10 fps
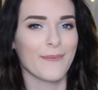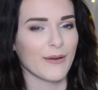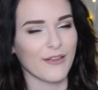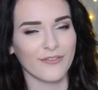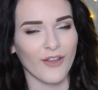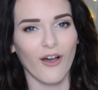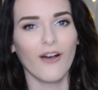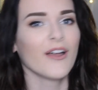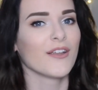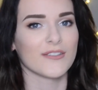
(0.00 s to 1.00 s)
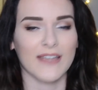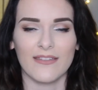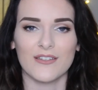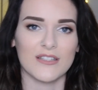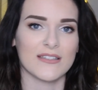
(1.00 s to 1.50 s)
But if not, just get
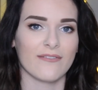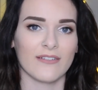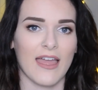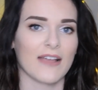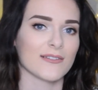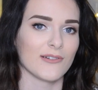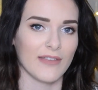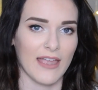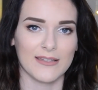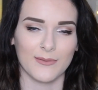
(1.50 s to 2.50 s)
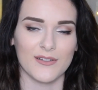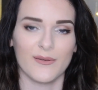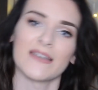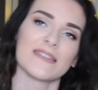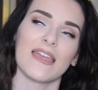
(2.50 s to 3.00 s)
the G7X or the
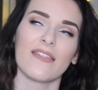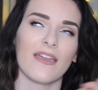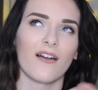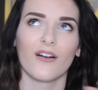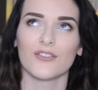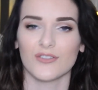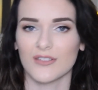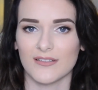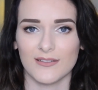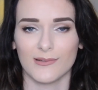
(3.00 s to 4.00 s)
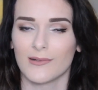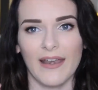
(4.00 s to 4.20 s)
S120, they are just as good.